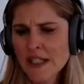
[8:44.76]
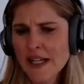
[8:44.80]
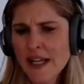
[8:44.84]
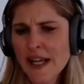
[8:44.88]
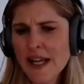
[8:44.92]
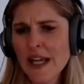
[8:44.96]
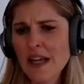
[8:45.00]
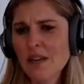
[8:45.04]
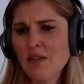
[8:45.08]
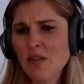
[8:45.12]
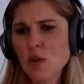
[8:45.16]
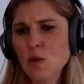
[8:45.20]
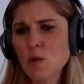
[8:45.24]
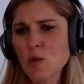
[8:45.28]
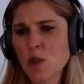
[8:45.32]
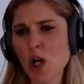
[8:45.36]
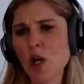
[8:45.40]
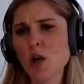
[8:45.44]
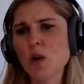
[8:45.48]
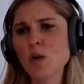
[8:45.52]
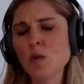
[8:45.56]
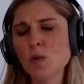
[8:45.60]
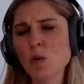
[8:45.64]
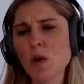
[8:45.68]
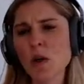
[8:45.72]
If you
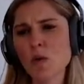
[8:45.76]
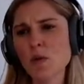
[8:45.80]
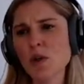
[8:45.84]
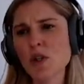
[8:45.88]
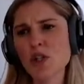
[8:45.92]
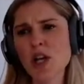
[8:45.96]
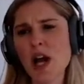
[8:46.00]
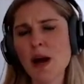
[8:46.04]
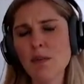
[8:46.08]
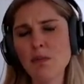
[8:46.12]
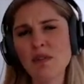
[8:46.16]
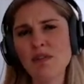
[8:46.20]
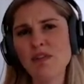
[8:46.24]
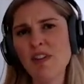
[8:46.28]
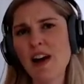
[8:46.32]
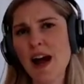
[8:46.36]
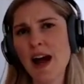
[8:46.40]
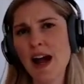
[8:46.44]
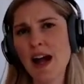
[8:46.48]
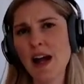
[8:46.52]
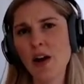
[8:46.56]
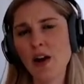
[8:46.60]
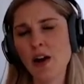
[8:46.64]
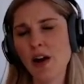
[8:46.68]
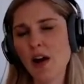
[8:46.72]
don't work with
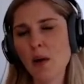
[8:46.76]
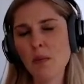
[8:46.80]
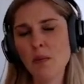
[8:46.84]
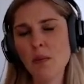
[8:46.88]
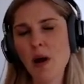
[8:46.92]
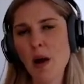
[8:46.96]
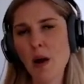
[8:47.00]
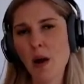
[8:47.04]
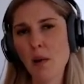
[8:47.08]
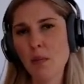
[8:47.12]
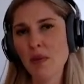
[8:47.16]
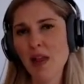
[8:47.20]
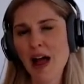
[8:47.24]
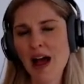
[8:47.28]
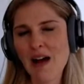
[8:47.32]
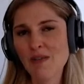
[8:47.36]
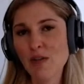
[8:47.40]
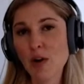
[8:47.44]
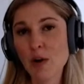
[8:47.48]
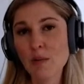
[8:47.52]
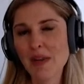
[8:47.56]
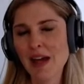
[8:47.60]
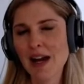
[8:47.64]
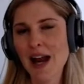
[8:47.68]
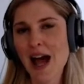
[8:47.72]
Shopify or a
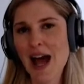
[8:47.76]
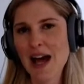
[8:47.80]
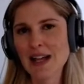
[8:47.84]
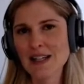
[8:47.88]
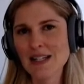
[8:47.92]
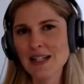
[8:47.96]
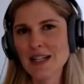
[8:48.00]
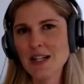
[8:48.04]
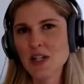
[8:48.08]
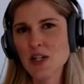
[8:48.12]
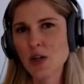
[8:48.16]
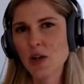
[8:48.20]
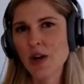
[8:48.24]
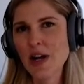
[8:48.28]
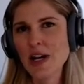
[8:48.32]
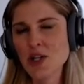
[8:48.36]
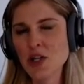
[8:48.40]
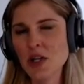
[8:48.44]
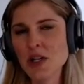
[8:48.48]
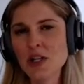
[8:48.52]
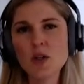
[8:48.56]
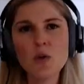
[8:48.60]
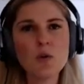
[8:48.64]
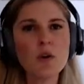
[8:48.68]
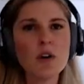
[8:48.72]
platform that has an
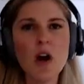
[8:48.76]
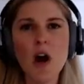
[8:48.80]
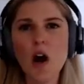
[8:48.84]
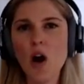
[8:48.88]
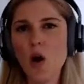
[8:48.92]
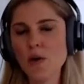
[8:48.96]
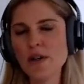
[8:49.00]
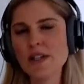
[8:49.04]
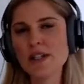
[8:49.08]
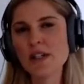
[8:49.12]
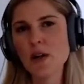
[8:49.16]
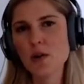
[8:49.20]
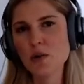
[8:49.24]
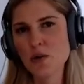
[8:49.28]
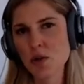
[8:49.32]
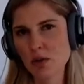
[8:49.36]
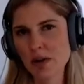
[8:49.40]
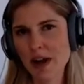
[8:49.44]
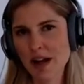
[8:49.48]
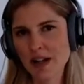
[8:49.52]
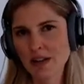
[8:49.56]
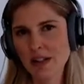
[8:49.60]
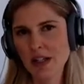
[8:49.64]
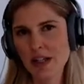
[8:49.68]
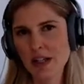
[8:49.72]
integration, you can always go
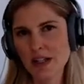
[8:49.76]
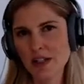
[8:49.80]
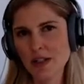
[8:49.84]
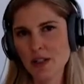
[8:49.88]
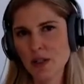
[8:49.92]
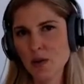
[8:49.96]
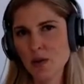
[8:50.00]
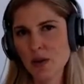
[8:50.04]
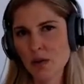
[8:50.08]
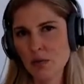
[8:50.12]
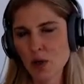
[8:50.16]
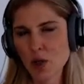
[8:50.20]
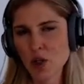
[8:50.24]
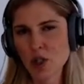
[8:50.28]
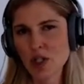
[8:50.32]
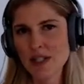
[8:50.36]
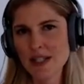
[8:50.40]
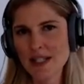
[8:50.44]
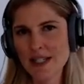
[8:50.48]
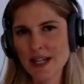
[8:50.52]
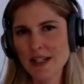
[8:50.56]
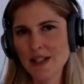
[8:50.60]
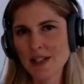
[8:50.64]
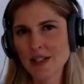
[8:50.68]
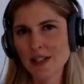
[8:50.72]
directly to the Merchant
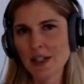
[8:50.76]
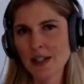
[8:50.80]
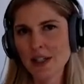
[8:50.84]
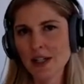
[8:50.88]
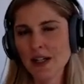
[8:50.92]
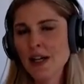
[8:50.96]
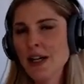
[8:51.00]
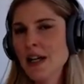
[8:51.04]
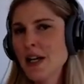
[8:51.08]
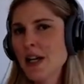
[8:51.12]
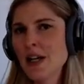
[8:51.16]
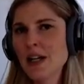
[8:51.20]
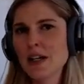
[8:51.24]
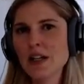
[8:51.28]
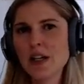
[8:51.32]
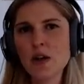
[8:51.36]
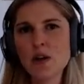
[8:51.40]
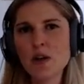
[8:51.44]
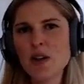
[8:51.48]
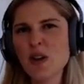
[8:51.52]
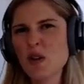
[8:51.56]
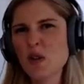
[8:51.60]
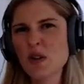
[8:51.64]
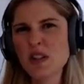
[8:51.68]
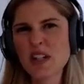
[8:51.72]
Center. You
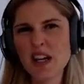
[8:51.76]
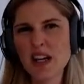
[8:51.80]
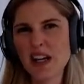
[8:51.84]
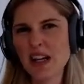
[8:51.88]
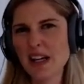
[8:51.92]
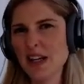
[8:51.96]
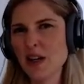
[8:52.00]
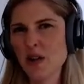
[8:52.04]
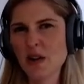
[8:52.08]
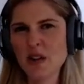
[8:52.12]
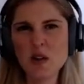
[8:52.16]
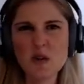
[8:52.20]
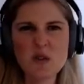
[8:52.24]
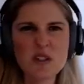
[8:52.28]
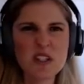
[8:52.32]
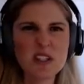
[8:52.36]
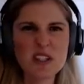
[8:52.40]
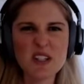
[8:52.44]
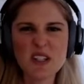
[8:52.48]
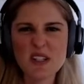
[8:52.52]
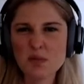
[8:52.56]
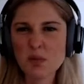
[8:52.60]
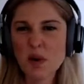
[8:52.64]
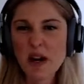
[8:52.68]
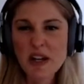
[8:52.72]
can use a
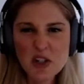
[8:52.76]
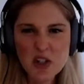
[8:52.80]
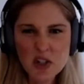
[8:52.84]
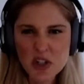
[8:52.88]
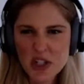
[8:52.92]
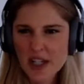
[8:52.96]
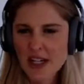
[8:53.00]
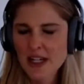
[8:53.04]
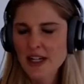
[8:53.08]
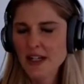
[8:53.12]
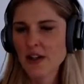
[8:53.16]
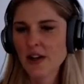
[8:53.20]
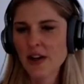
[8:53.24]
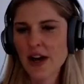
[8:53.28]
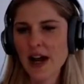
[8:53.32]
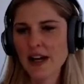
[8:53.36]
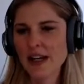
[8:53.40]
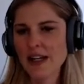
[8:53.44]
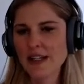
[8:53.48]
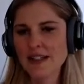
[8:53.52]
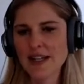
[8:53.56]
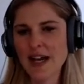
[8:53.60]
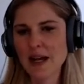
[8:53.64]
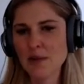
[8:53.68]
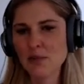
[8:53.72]
spreadsheet or
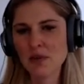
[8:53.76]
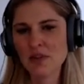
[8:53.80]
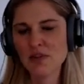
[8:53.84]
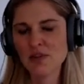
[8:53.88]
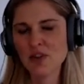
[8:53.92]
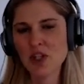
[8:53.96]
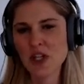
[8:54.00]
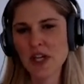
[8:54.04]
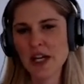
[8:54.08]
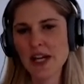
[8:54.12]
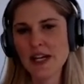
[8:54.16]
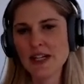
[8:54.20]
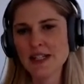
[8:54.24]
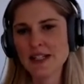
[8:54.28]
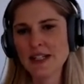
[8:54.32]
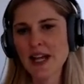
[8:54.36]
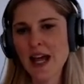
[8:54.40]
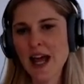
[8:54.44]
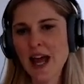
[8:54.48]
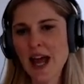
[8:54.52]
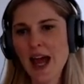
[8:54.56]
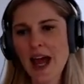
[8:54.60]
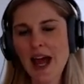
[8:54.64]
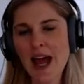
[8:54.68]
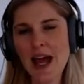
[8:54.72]
any type of sheet
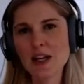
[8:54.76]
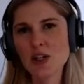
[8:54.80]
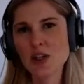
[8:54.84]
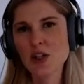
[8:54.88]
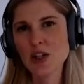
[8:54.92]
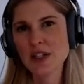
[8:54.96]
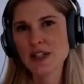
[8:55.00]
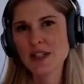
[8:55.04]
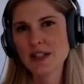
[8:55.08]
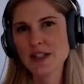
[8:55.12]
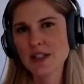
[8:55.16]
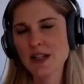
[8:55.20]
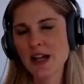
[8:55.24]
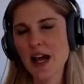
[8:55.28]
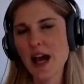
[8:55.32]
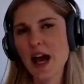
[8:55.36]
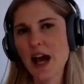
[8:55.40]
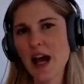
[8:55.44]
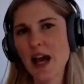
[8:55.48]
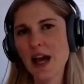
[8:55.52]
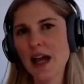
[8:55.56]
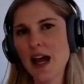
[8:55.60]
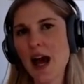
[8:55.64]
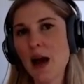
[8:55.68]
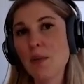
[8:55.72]
and just
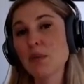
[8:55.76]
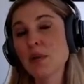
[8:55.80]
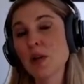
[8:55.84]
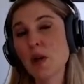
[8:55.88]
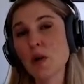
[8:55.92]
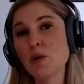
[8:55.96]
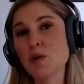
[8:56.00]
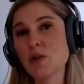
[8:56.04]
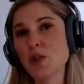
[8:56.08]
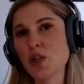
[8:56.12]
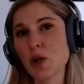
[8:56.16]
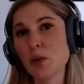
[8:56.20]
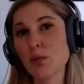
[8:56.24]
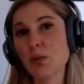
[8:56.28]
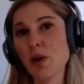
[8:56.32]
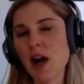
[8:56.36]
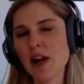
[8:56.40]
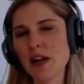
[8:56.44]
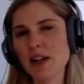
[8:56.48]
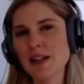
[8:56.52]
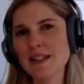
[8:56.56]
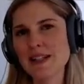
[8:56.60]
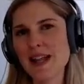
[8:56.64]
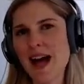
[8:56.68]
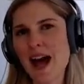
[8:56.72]
upload your
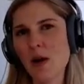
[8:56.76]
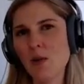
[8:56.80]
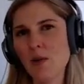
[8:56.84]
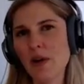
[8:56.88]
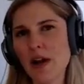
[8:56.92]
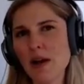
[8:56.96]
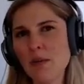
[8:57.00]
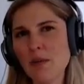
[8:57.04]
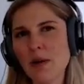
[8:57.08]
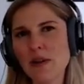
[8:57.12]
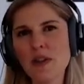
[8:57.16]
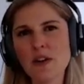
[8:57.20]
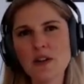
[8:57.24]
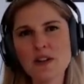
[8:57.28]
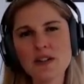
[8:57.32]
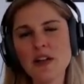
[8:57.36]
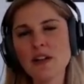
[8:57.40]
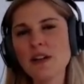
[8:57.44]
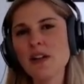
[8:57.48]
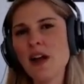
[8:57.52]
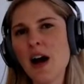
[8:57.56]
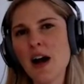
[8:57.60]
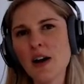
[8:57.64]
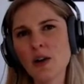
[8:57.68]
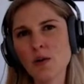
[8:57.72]
products that way. But there's a
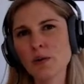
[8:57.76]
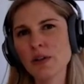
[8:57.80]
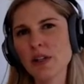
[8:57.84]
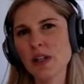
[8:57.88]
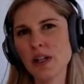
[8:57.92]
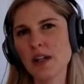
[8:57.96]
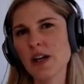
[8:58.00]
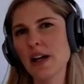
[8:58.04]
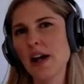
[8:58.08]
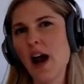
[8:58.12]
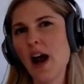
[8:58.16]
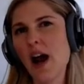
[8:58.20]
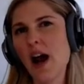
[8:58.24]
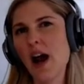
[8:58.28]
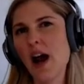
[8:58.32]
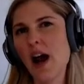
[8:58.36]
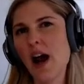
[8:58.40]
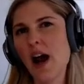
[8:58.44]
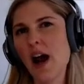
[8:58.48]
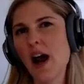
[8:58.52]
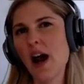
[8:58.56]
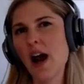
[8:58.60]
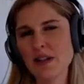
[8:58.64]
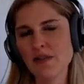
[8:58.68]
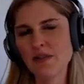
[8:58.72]
lot of really good
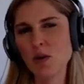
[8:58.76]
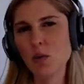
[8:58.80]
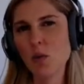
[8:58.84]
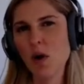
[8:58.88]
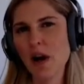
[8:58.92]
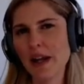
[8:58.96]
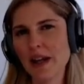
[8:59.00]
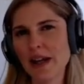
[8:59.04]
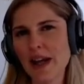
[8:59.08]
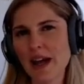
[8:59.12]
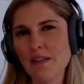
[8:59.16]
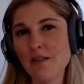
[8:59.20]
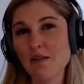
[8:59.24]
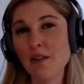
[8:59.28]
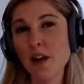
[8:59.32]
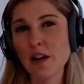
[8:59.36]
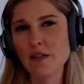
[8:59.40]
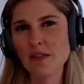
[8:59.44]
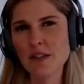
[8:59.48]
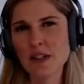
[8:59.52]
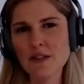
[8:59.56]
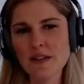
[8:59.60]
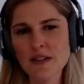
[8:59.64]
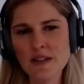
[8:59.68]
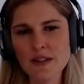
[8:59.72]
options if you want to get
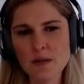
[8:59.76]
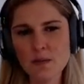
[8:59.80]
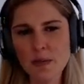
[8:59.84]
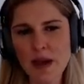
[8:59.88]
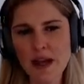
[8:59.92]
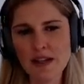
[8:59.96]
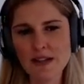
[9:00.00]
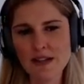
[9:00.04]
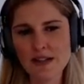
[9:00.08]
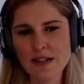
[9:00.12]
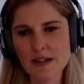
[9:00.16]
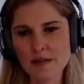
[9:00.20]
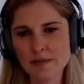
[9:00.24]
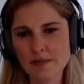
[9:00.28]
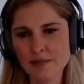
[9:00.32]
involved in this space.